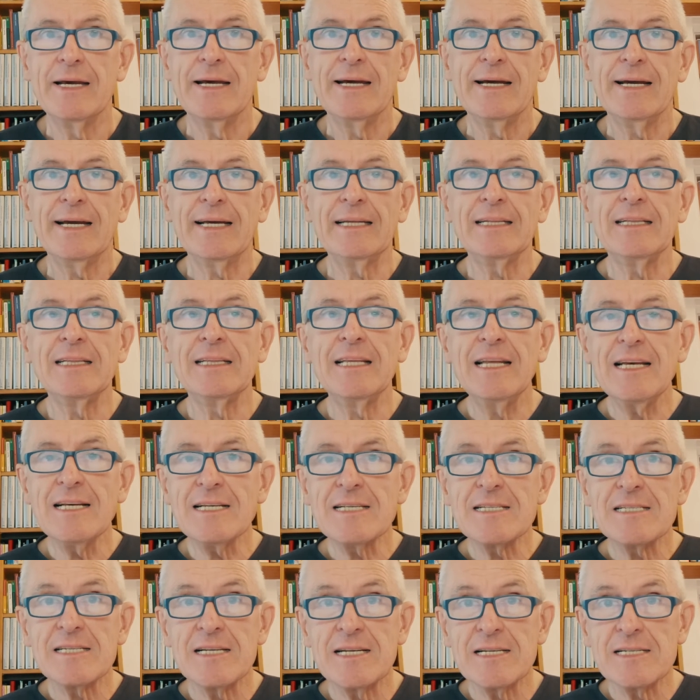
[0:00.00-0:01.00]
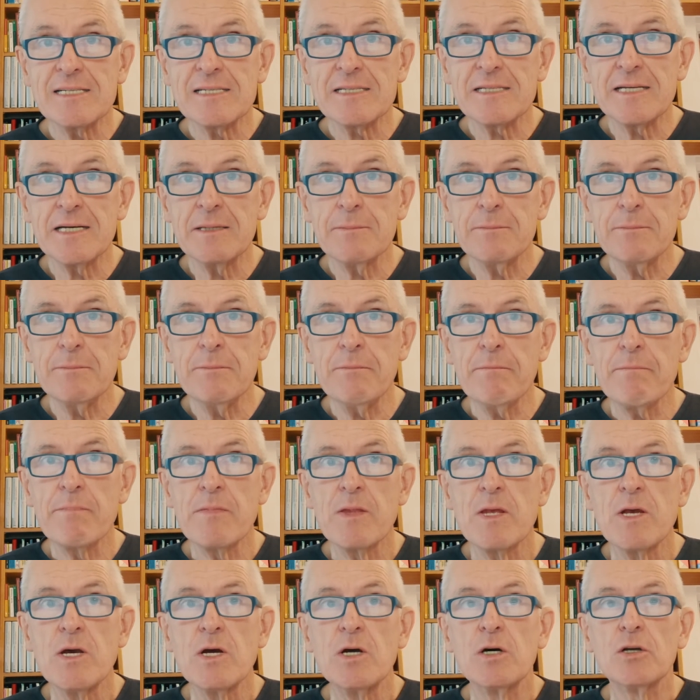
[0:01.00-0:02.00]
In this system,
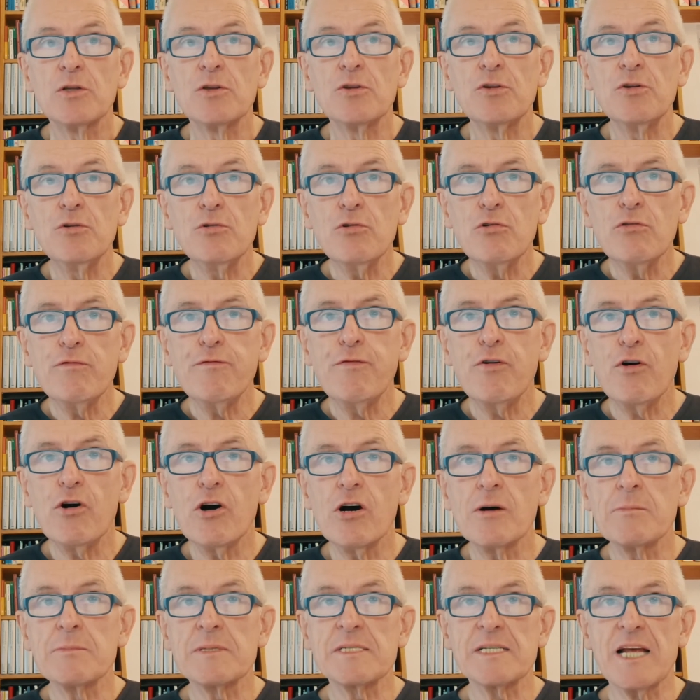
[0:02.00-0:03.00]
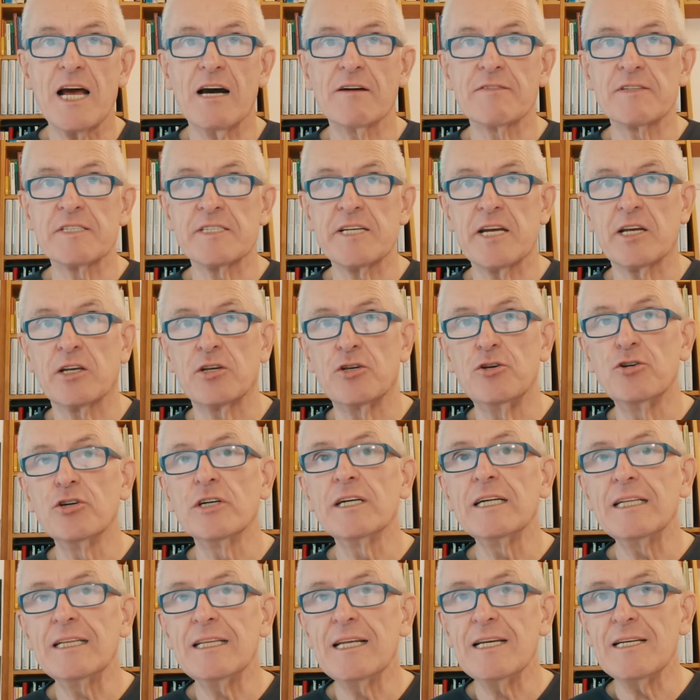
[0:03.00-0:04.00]
new forms of
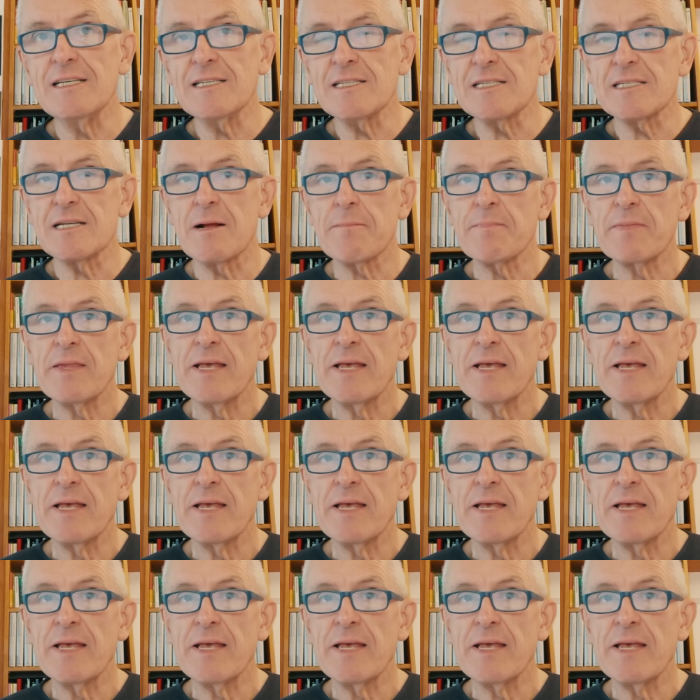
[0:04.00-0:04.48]
securities,